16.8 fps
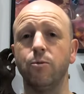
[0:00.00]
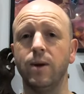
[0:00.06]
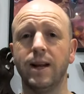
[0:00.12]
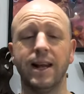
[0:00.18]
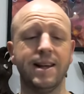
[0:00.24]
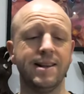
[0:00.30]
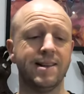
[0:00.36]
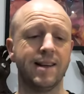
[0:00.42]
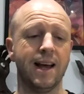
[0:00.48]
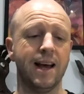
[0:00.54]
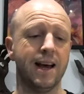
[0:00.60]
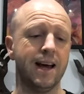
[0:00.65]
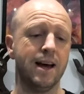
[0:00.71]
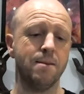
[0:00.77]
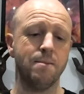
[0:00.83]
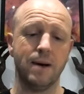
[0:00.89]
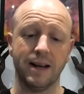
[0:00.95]
release,
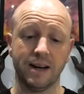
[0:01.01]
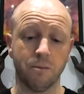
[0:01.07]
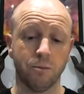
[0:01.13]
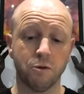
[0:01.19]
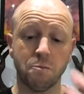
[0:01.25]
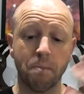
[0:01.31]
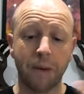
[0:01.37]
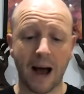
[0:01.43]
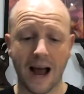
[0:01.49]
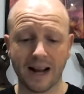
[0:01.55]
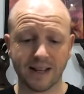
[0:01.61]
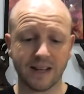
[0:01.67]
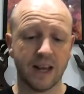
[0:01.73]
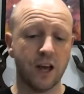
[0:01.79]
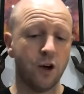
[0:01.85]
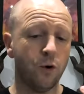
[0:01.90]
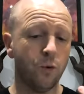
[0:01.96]
and it was
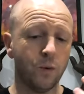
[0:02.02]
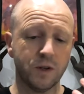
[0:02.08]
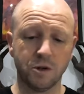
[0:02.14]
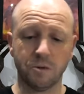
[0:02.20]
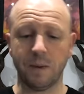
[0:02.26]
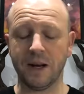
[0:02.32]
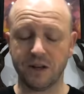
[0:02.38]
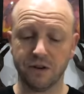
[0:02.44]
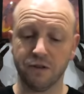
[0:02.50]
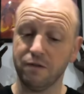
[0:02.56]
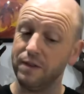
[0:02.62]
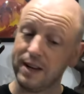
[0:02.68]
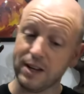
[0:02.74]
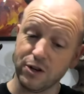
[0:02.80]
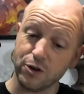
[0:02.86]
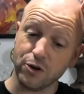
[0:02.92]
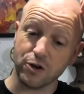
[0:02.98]
packed with special
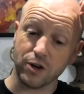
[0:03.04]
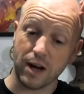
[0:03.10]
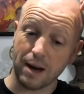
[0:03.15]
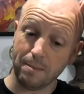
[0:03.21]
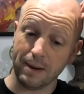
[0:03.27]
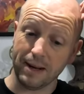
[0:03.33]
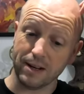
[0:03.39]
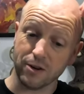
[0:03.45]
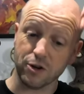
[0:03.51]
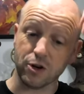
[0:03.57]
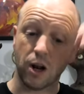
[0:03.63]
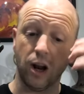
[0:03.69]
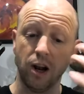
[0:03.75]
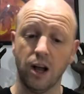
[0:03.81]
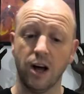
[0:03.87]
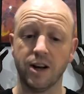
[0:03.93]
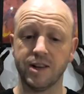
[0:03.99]
features. I mean, there's a
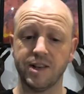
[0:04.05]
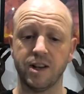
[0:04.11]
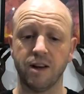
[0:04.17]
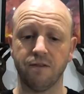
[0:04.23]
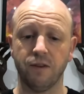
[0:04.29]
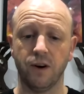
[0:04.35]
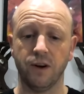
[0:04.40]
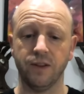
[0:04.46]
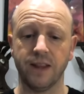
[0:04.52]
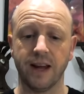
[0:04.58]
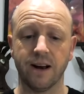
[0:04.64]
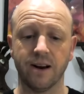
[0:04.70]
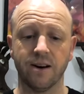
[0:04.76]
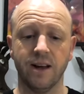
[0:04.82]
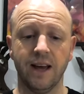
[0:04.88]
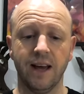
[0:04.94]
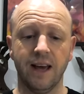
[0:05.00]
lot of stuff on
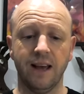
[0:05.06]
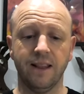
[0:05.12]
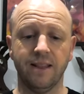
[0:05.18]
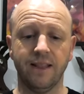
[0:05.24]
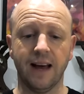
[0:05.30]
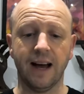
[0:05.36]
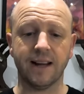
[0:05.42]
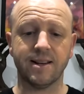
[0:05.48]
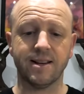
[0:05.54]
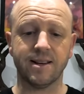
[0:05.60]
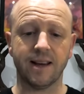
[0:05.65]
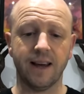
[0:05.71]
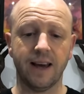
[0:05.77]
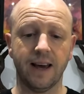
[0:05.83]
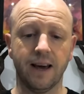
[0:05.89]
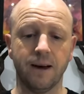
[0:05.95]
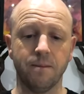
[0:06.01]
there that
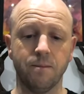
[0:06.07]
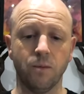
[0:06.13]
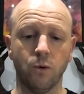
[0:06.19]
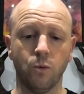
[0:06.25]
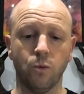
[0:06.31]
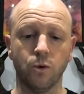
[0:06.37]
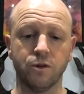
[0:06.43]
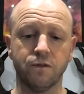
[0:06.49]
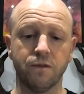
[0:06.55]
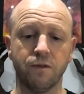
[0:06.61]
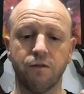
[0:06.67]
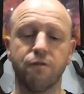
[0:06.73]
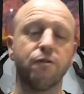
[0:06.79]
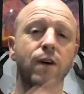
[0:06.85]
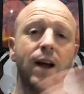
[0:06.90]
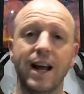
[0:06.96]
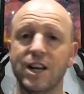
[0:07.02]
was
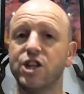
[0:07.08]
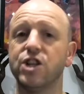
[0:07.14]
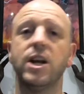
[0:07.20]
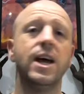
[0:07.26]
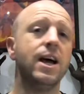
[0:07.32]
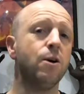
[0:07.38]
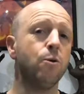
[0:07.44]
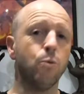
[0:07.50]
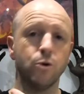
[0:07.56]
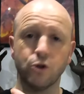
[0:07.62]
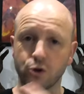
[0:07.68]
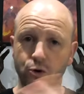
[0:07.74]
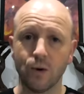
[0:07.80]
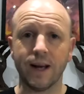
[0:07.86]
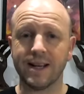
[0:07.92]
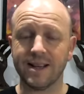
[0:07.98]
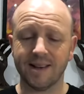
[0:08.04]
fresh, was
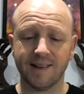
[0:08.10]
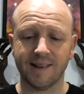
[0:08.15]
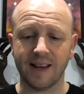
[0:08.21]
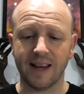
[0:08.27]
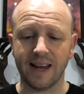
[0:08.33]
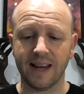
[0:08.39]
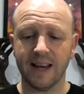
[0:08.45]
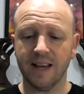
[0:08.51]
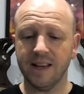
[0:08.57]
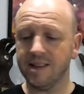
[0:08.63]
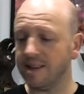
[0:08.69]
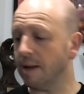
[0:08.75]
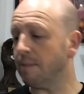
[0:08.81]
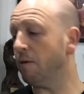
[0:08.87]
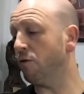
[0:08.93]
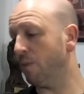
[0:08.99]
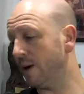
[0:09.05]
great to see,
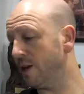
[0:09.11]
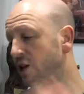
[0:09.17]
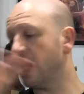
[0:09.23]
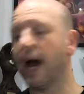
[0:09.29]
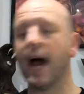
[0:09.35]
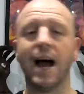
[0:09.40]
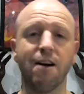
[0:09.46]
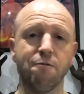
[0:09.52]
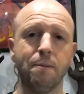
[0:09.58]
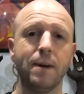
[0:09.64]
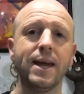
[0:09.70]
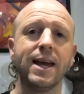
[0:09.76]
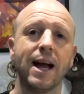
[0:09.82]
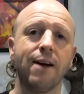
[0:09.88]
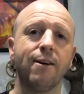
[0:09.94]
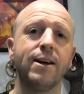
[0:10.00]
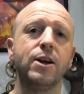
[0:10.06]
some of which have been
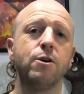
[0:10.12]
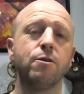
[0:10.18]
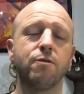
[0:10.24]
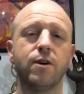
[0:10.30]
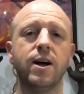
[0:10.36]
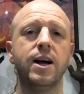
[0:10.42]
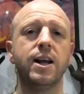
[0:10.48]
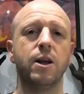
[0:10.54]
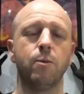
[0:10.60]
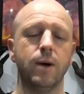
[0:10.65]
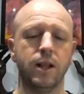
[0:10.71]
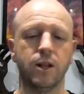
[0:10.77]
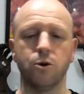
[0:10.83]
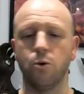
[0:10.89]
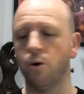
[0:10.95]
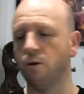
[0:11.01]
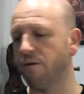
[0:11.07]
carried over, and I will
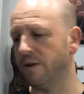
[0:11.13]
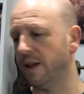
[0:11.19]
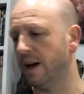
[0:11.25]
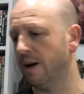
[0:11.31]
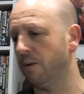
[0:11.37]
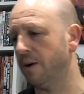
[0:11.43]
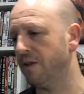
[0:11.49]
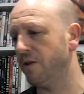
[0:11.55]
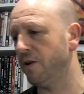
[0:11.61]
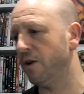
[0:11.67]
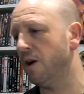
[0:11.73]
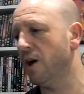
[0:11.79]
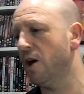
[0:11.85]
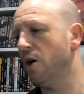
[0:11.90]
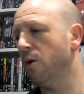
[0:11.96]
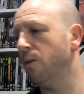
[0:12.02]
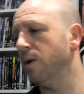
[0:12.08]
go over that with you
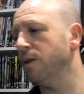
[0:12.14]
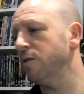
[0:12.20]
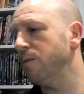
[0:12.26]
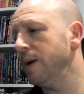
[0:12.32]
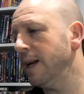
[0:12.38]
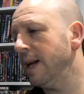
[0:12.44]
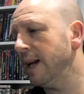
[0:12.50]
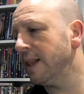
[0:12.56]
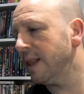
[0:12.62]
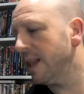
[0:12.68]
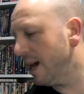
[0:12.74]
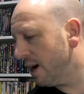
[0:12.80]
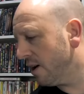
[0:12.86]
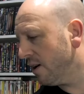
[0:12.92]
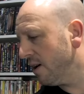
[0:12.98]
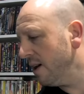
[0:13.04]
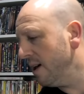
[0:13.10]
once we get
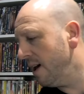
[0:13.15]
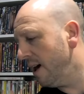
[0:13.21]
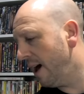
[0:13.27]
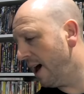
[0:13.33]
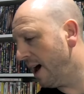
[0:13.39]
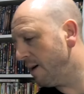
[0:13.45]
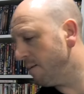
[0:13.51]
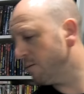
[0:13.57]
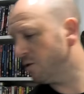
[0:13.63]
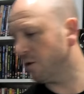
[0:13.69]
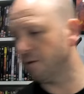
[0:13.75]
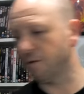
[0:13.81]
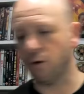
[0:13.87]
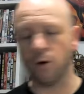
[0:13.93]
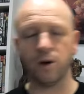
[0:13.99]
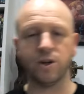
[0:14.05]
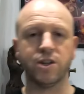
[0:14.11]
there. So
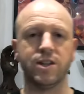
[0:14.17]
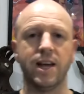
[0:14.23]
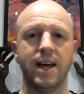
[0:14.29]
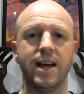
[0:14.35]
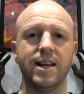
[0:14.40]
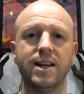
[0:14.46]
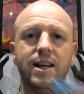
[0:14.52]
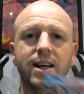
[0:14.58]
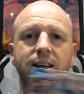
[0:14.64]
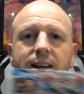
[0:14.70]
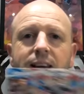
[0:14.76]
of course then